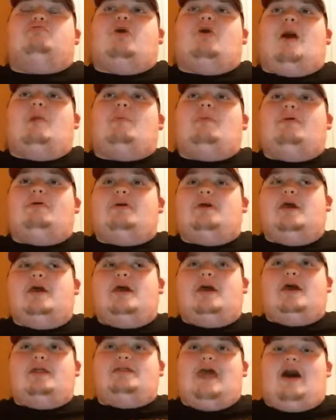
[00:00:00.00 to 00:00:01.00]
probably,
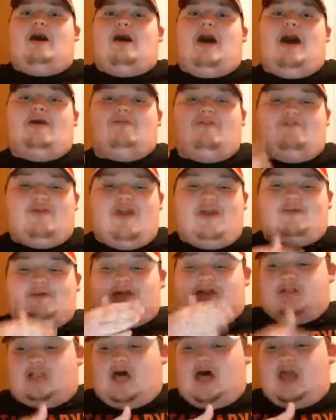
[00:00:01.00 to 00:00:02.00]
now I have a
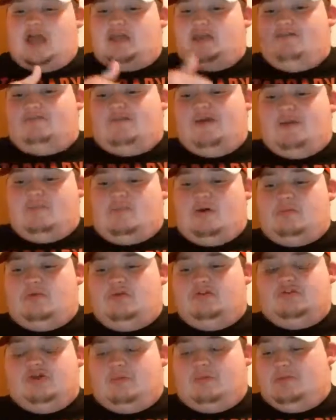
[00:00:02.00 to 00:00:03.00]
favorite line and a favorite
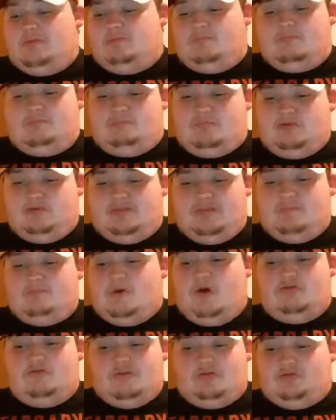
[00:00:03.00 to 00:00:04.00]
moment, so I'm going to put them
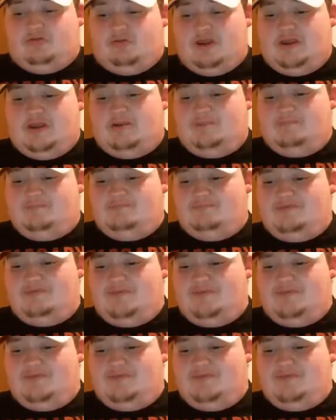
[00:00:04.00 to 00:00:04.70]
both at 3.